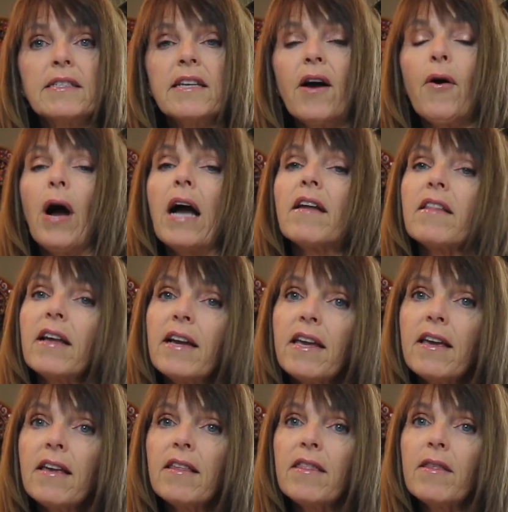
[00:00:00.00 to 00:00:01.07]
Now, I
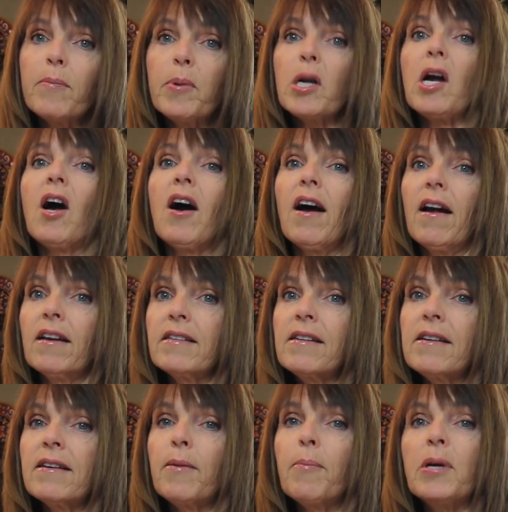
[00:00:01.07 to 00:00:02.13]
like the pecan,
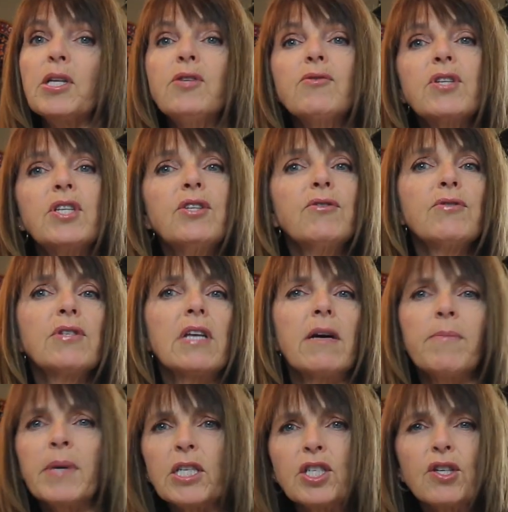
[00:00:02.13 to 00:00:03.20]
but you could use a
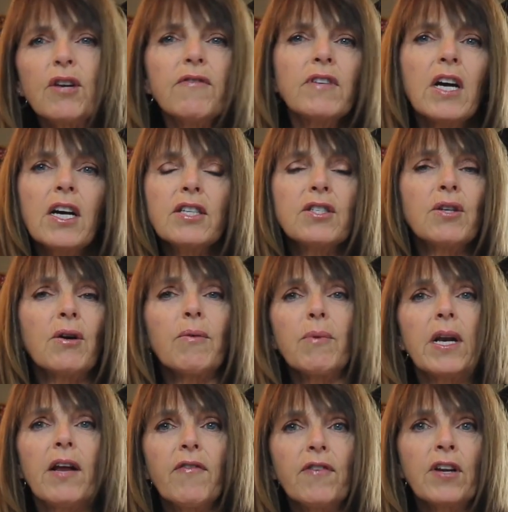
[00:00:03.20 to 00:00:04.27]
mixture of nuts or
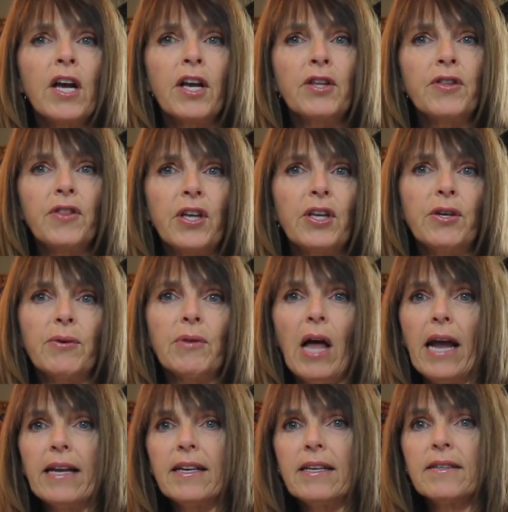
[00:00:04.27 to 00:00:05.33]
whatever nut that you
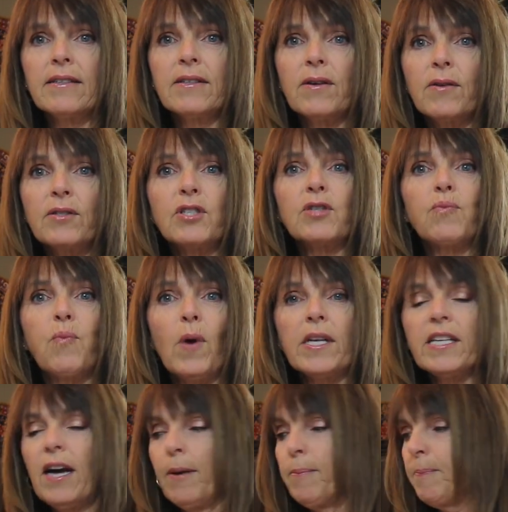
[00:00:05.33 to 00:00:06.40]
like. Just 1
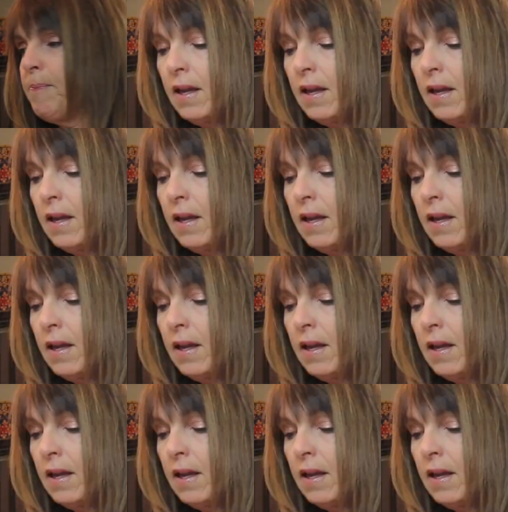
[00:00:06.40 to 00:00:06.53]
cup.